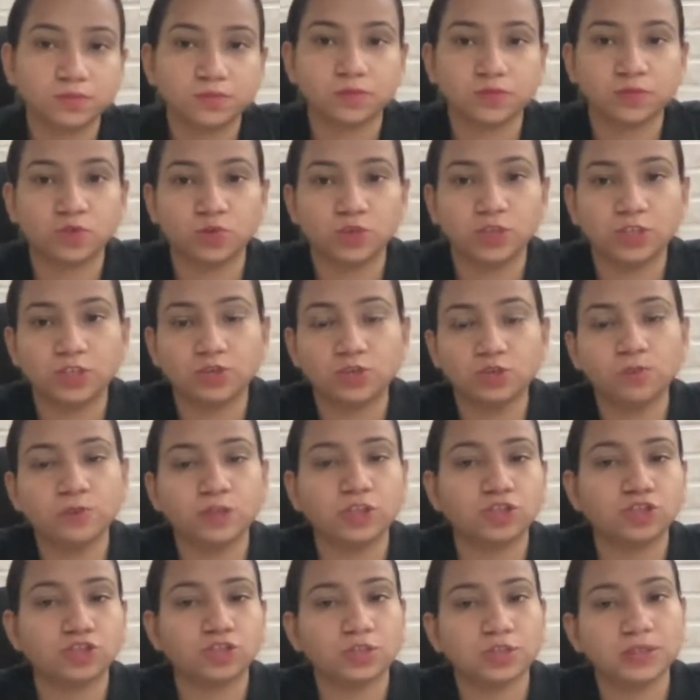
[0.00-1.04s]
No need to
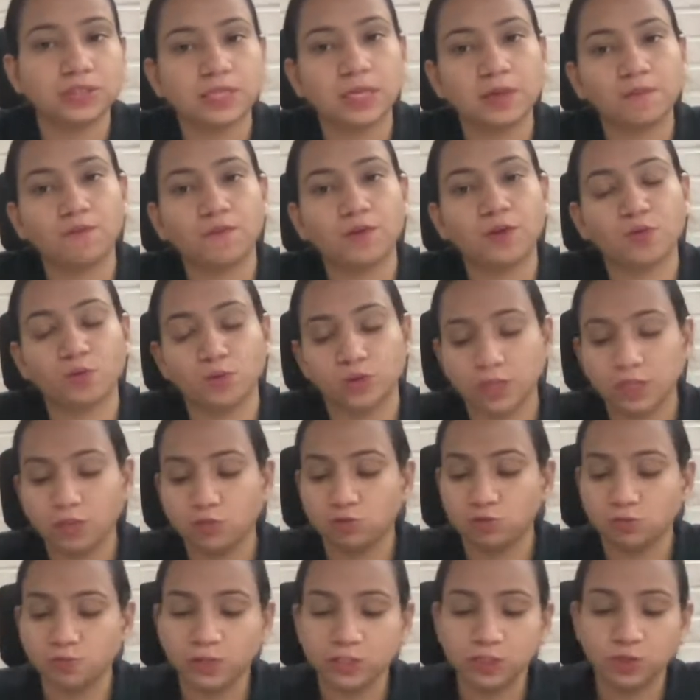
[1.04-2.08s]
mention. Same way only you
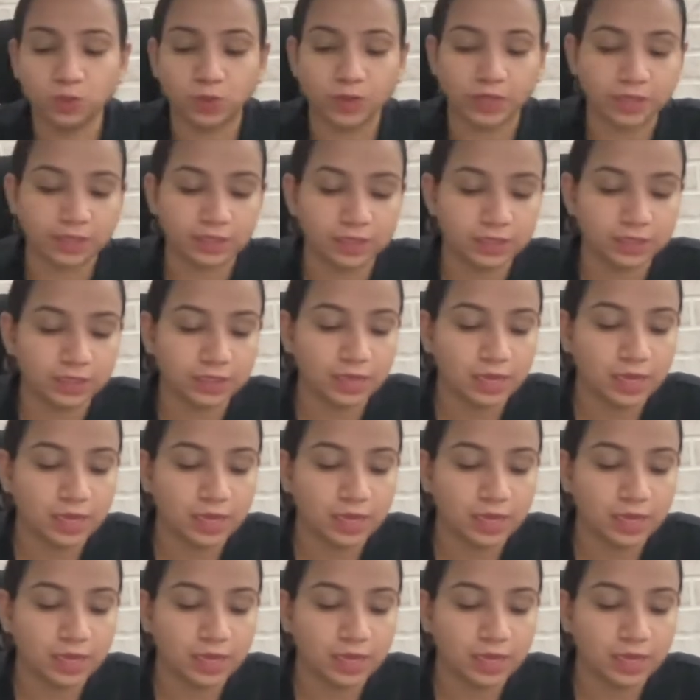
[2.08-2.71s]
will be doing it.